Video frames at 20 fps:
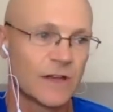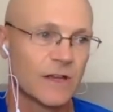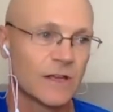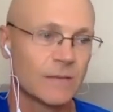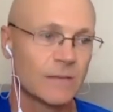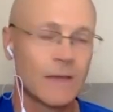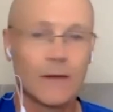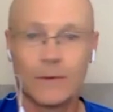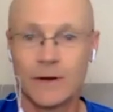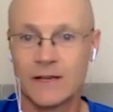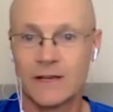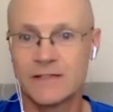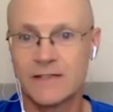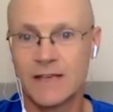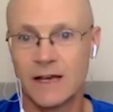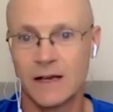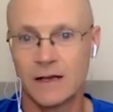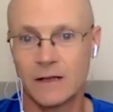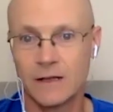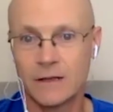you may want to
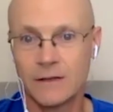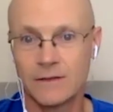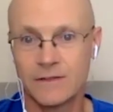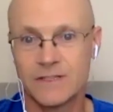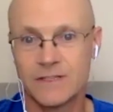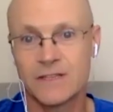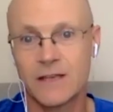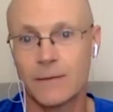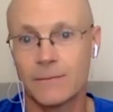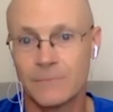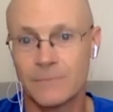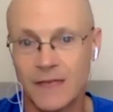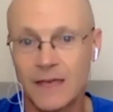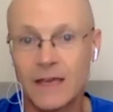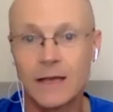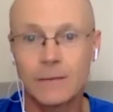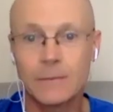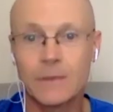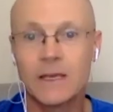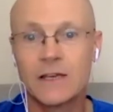sell
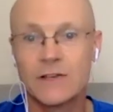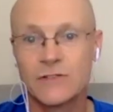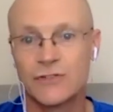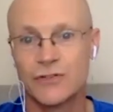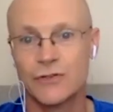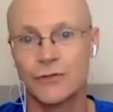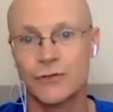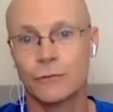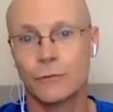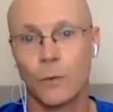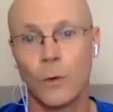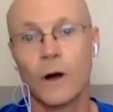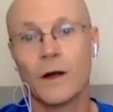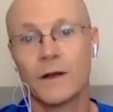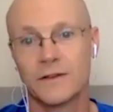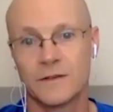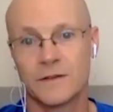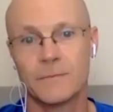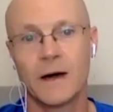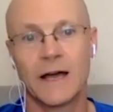something because you
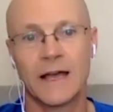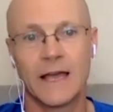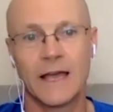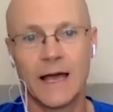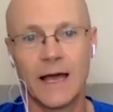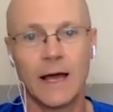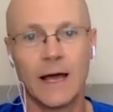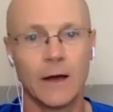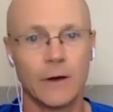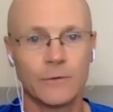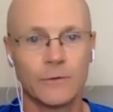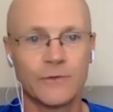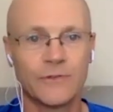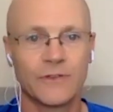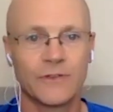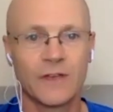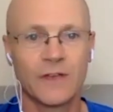want to buy a house